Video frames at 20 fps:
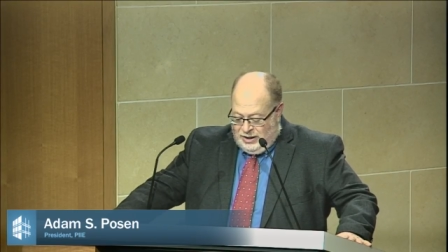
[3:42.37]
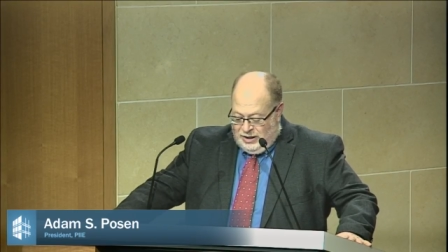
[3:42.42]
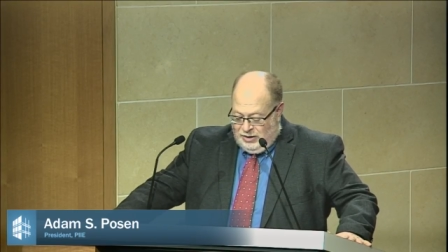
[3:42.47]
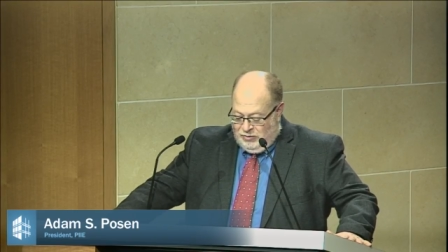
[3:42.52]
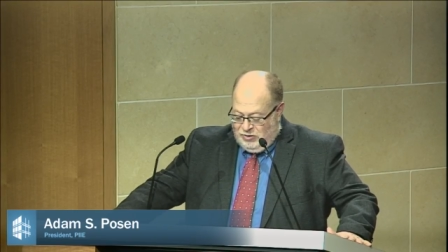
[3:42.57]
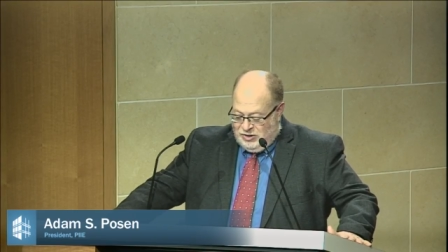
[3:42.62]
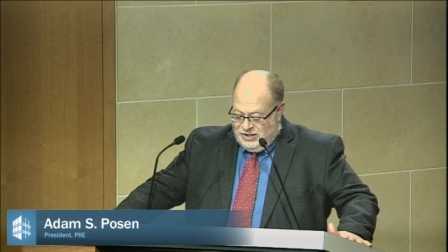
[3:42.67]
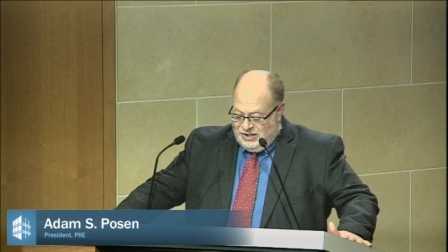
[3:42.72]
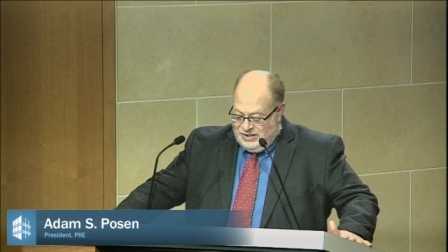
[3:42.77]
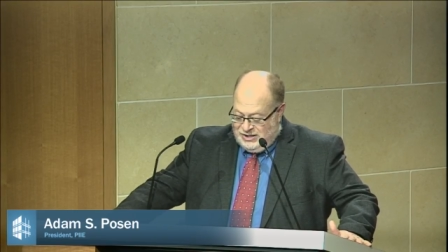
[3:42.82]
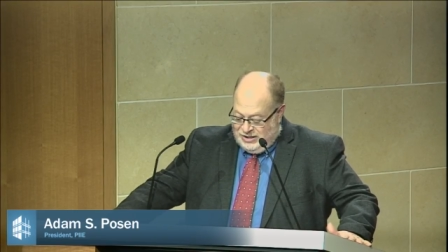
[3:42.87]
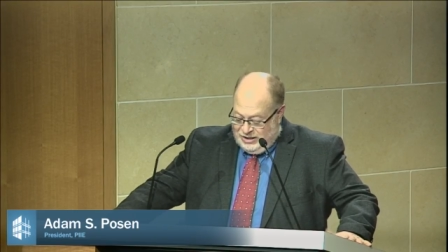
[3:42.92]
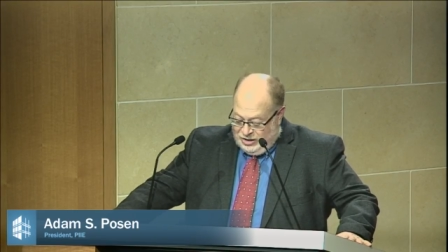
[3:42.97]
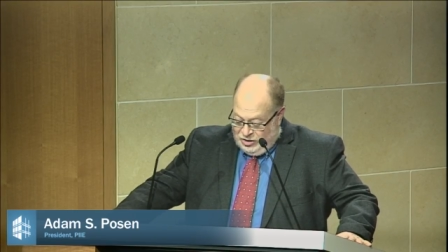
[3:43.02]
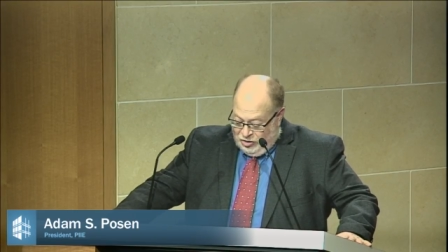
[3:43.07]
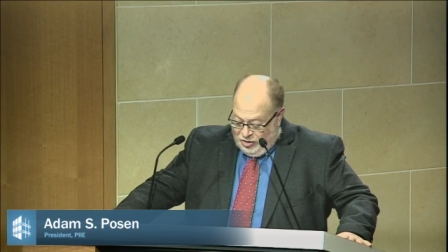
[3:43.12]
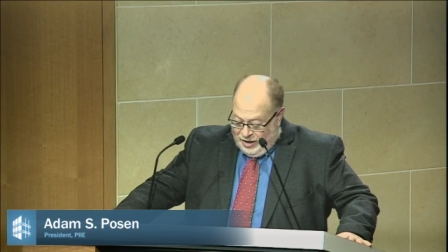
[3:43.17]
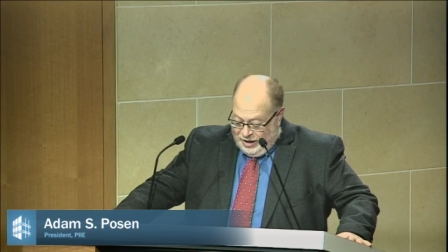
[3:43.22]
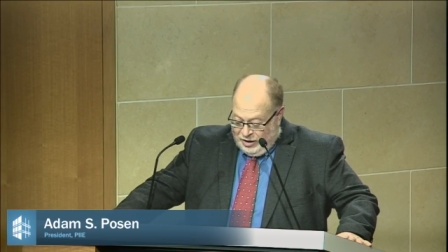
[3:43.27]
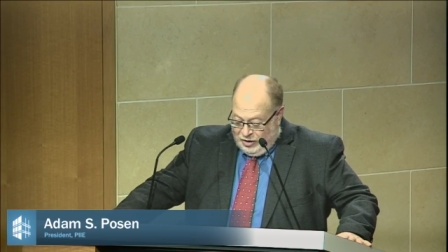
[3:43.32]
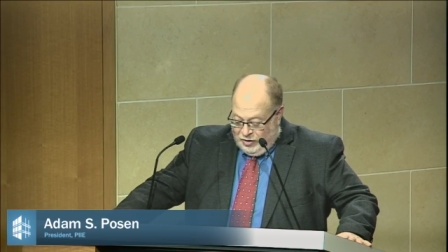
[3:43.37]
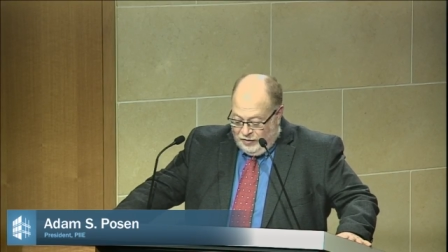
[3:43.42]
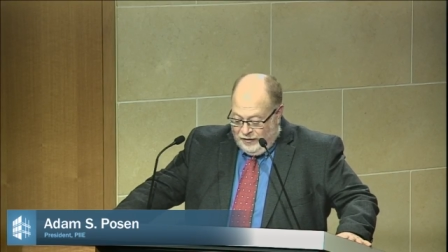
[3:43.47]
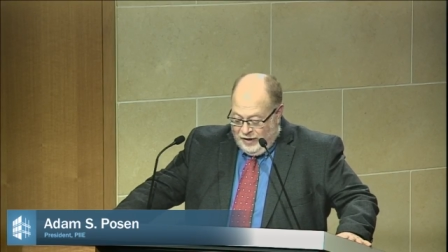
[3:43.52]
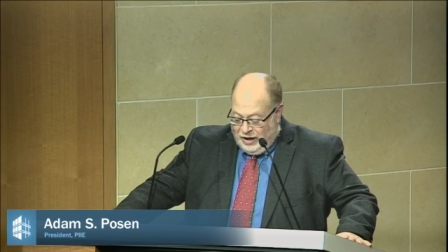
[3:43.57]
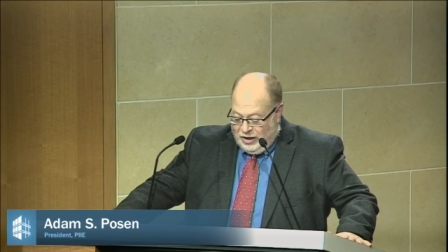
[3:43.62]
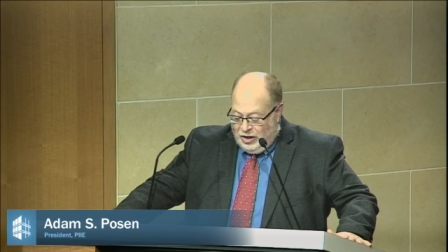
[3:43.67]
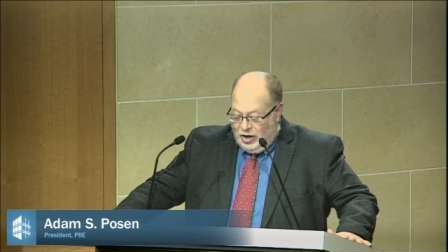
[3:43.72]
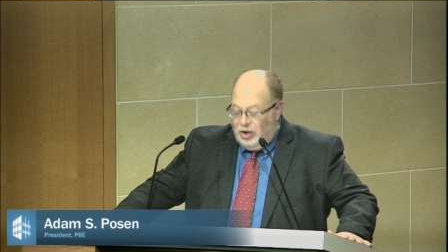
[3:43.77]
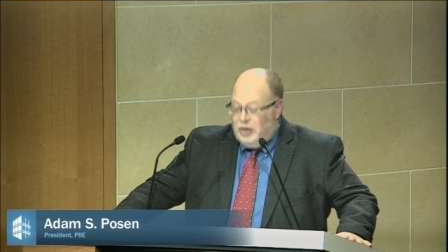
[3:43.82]
He was the senior editor of
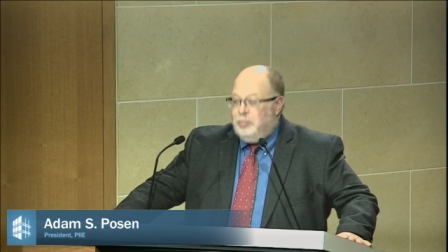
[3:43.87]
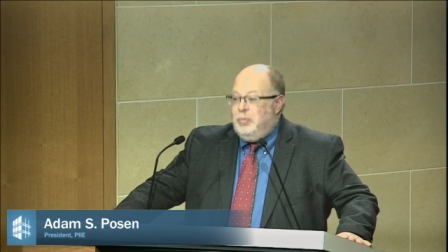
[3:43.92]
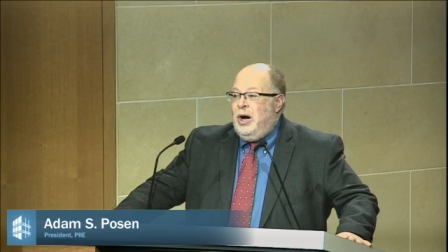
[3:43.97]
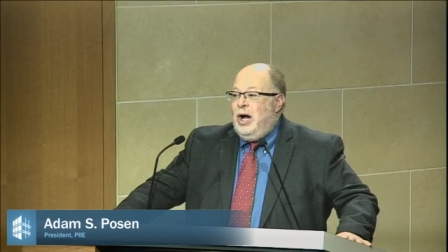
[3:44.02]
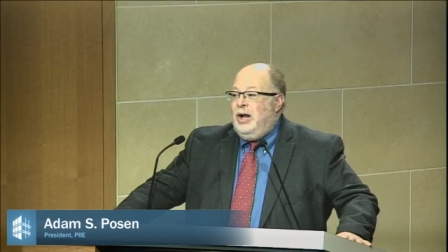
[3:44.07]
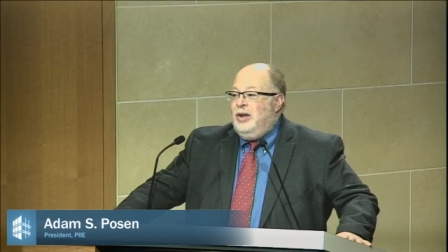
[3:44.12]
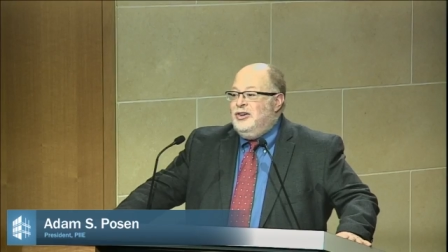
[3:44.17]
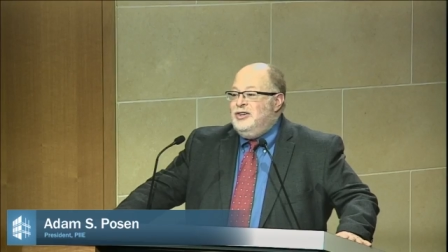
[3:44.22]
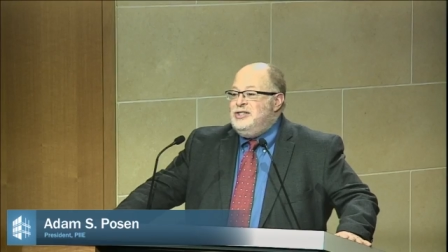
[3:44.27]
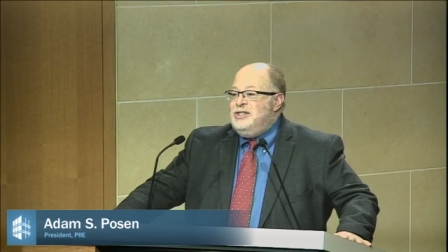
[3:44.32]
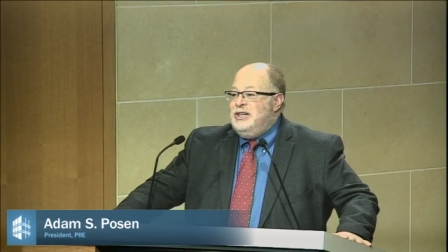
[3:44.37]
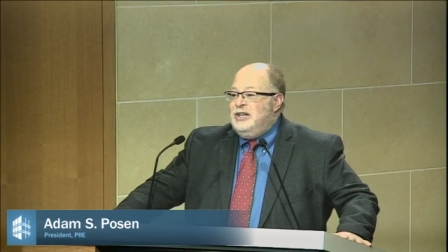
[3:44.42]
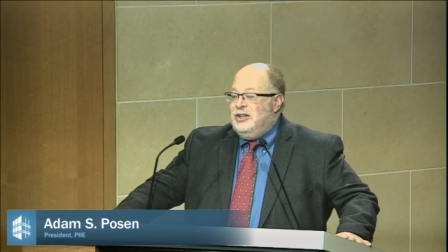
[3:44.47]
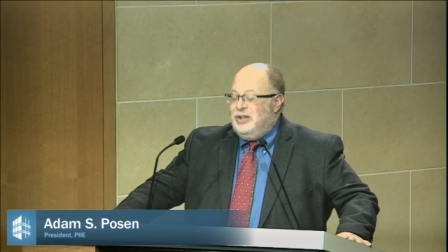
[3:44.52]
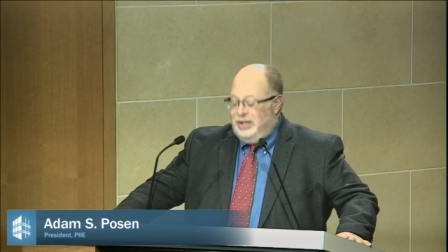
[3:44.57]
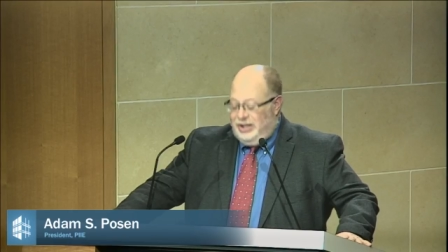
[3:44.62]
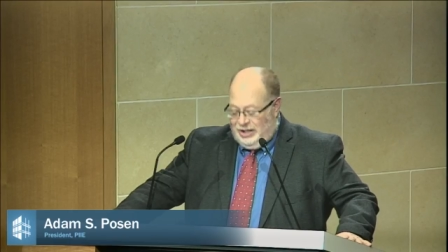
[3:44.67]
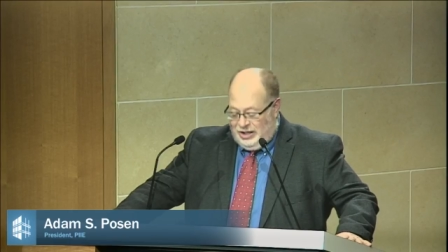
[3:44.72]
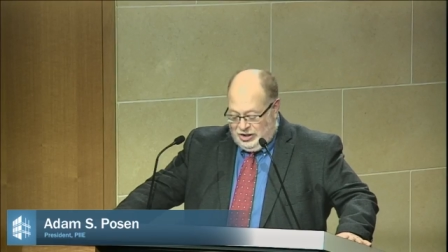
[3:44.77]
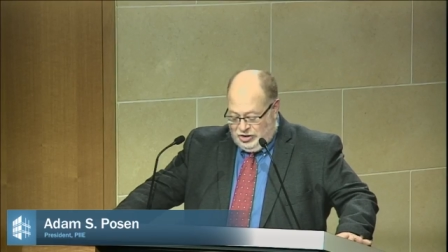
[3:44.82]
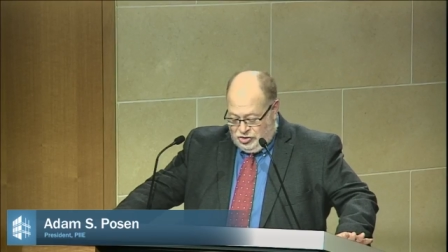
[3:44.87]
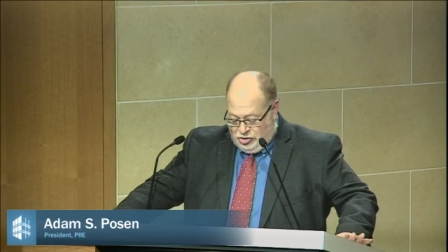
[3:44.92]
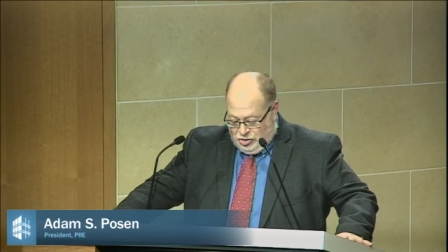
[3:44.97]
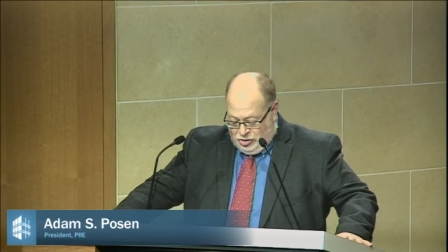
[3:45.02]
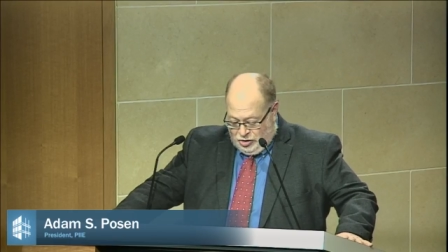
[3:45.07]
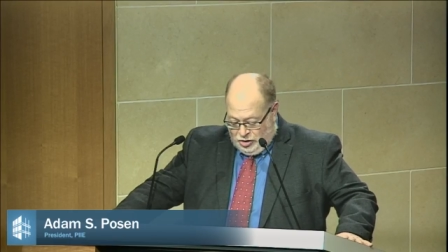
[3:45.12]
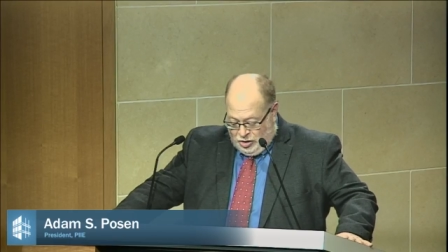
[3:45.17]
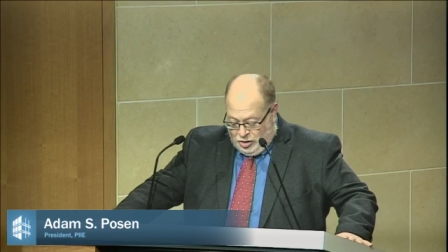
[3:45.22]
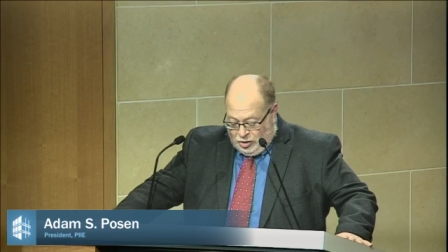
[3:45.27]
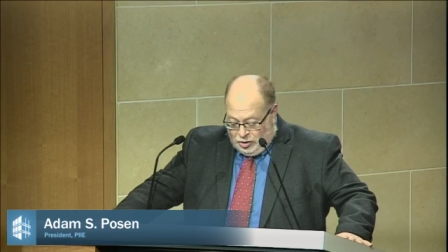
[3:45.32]
Economic Policy, a leading
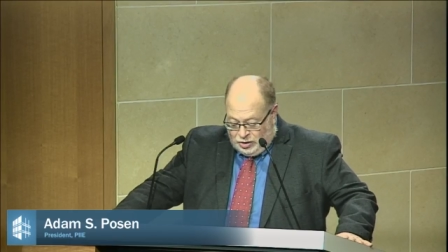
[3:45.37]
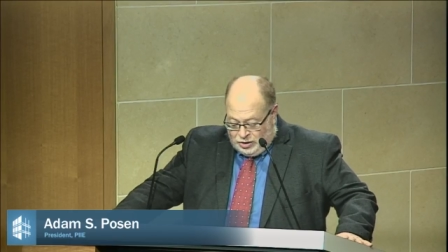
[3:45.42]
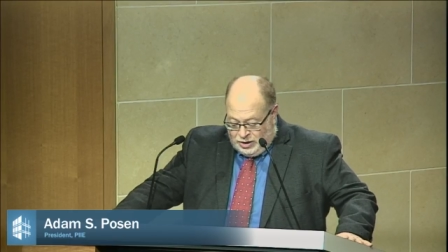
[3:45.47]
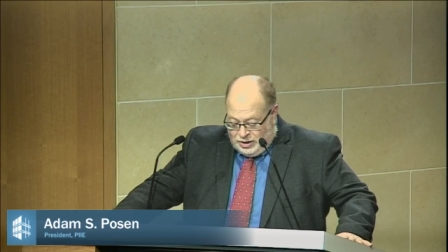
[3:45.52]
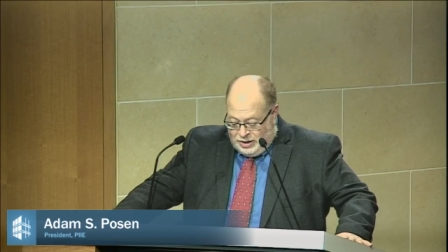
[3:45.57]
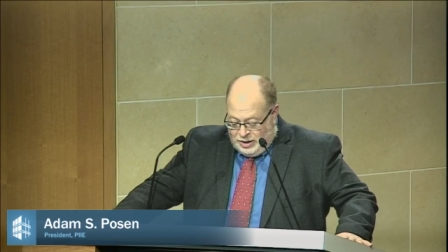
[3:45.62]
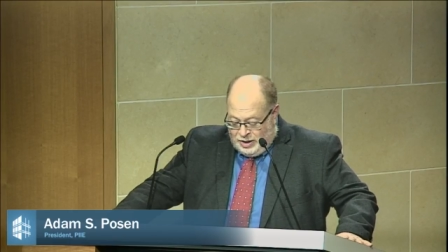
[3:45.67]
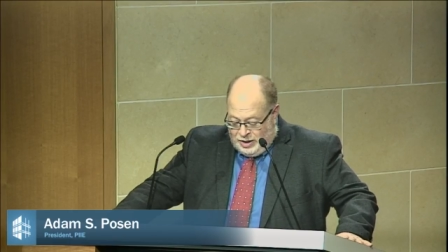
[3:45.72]
journal.